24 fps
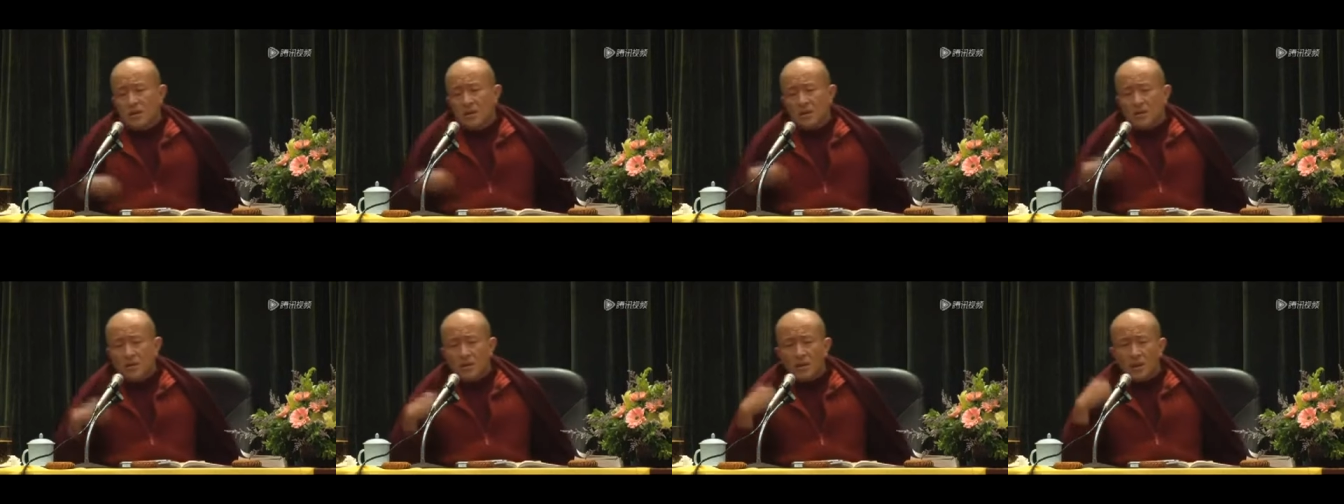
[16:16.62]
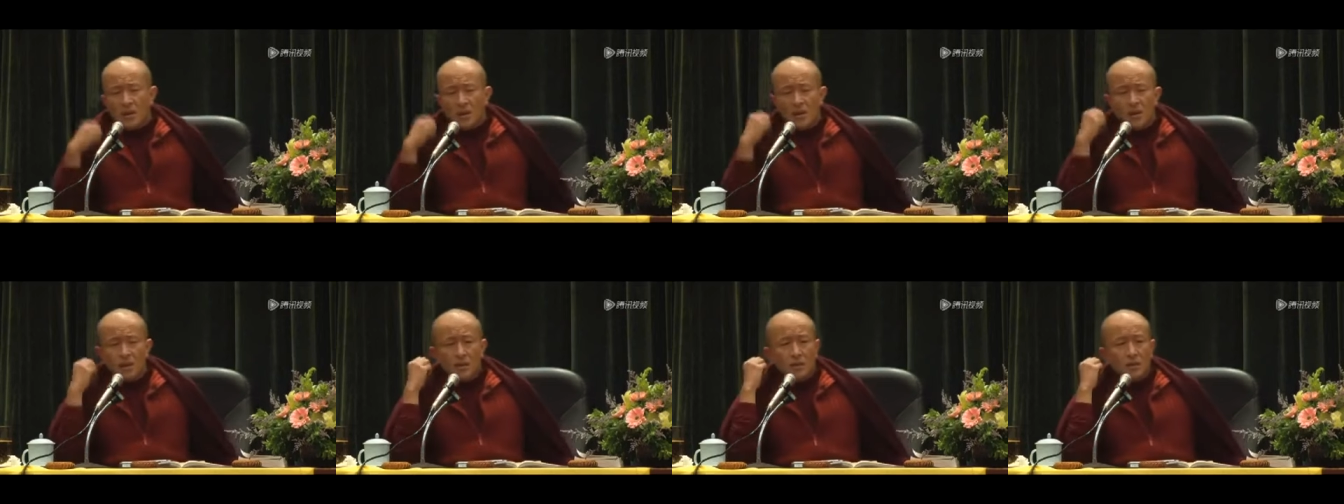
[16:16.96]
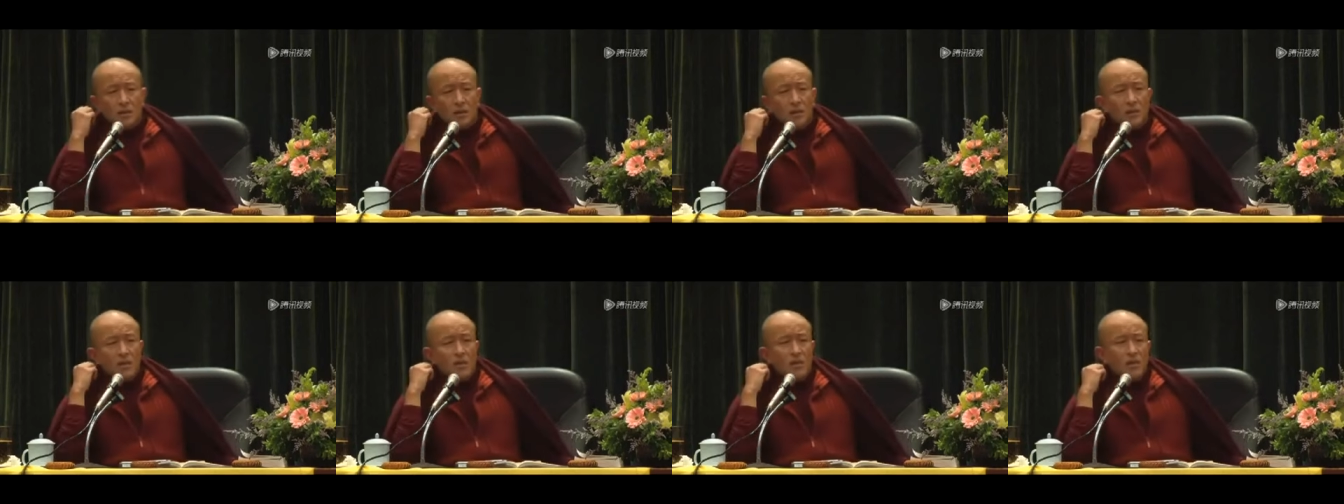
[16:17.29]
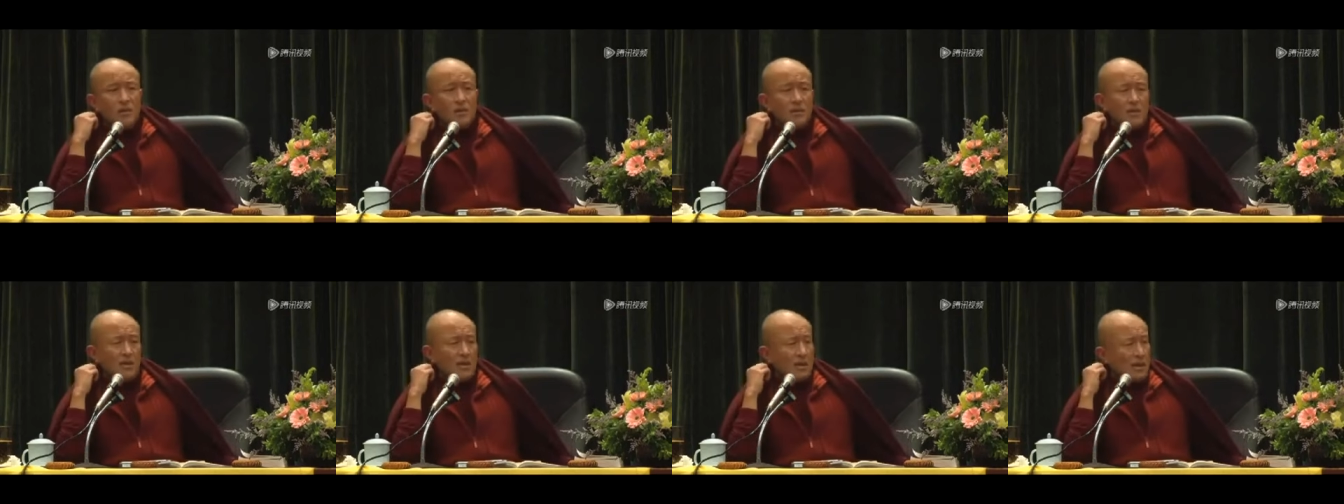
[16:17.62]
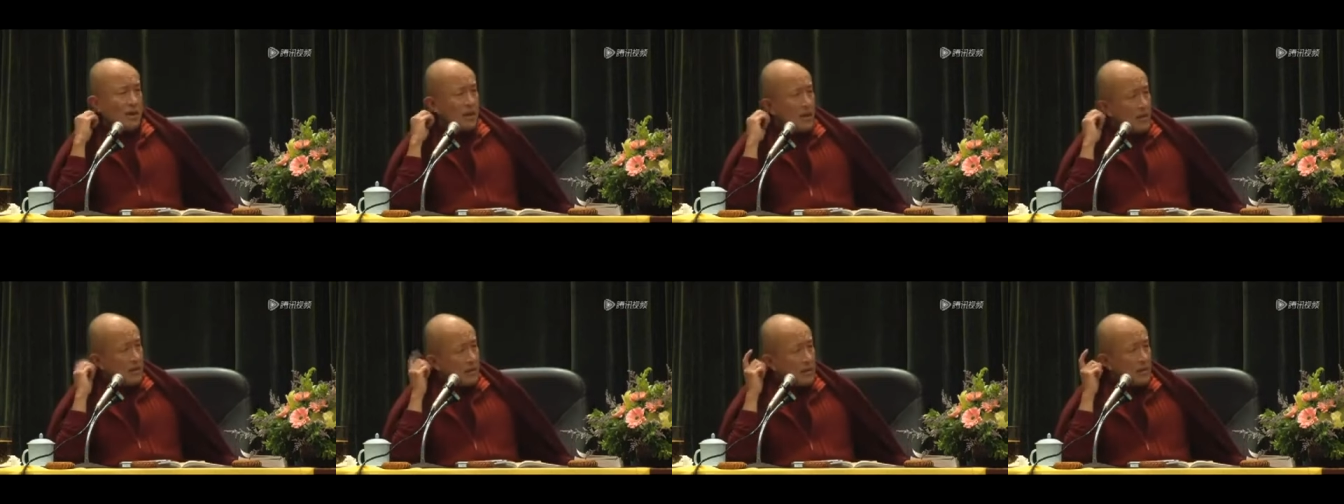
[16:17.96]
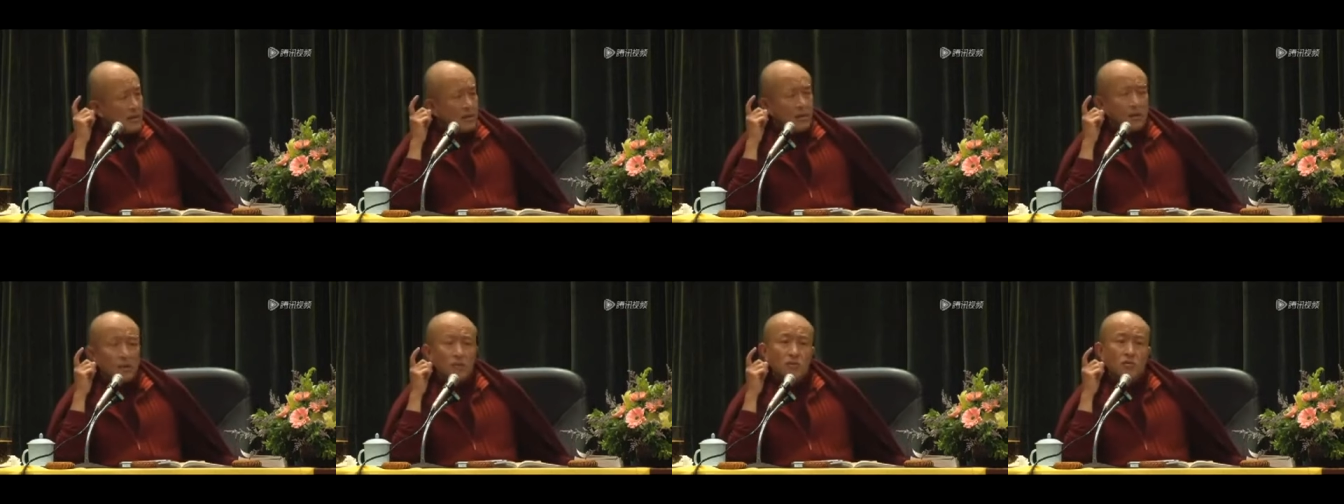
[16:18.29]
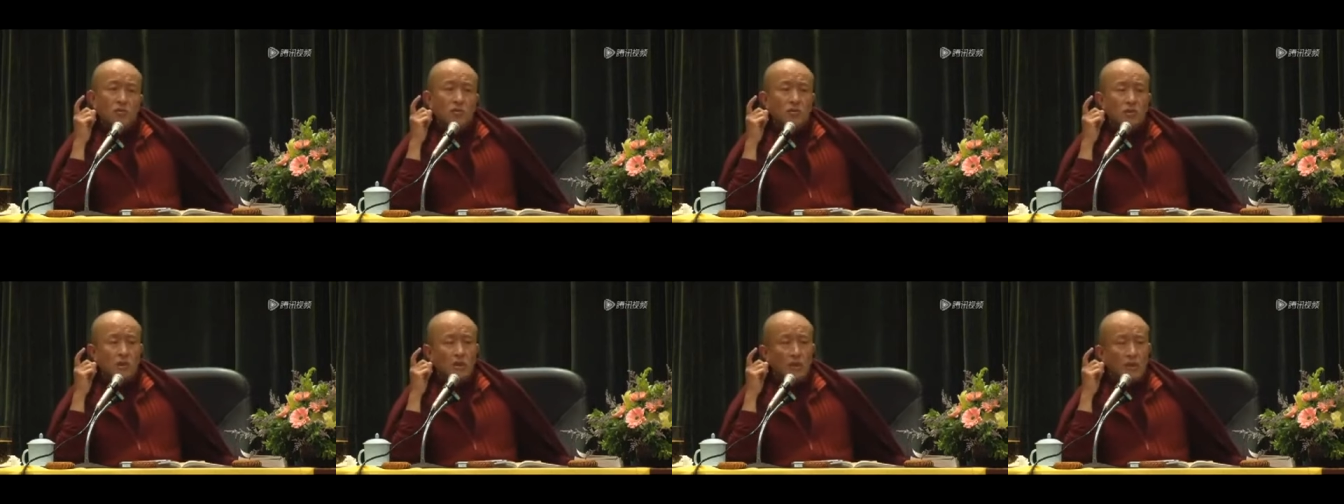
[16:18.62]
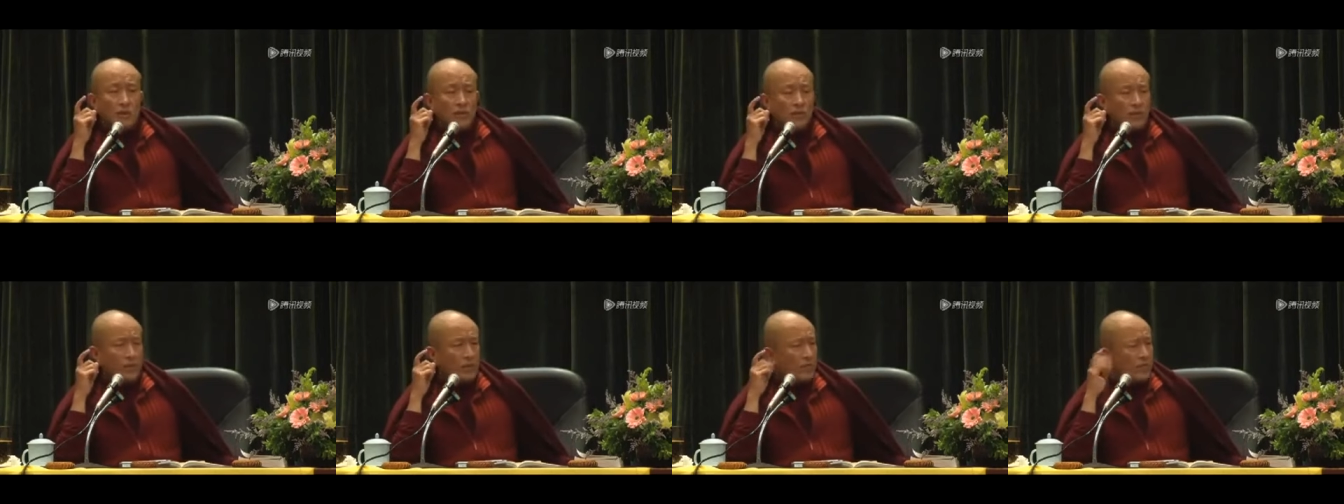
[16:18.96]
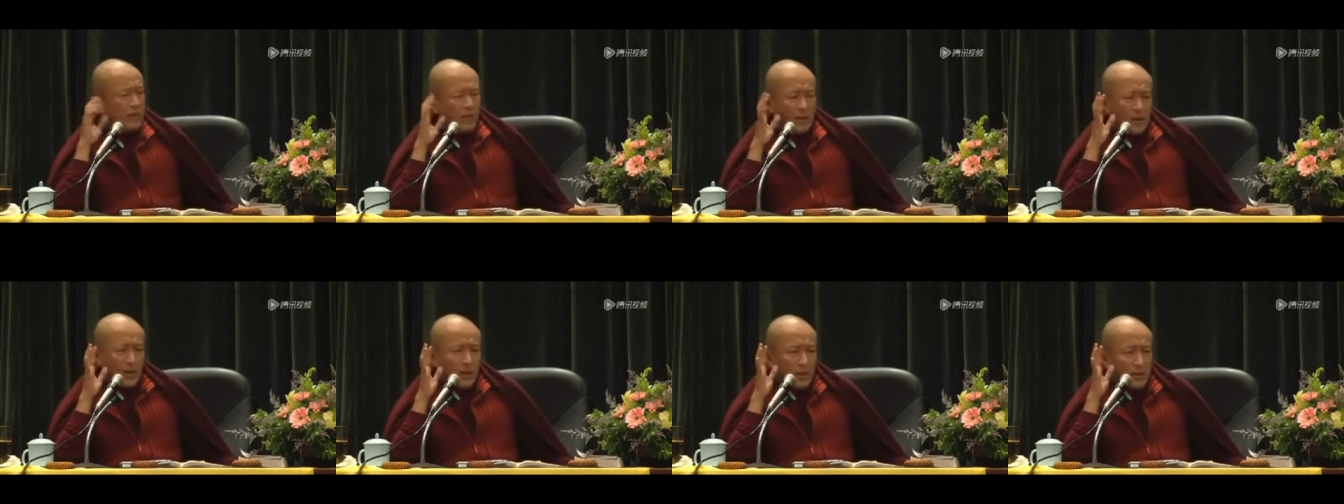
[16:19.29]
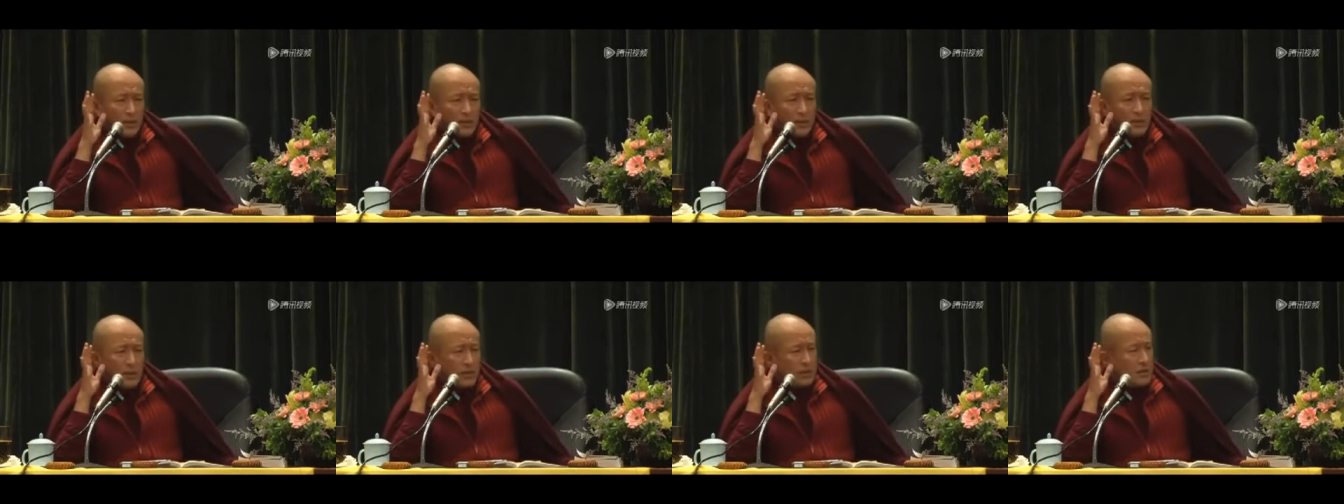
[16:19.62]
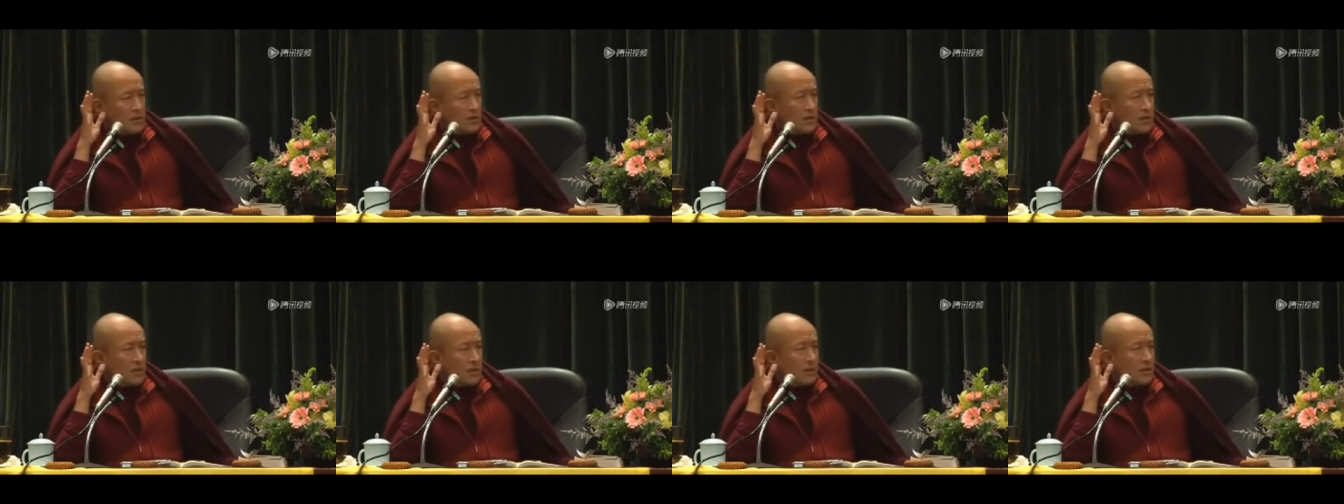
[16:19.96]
Then there's other things to think about, many other things.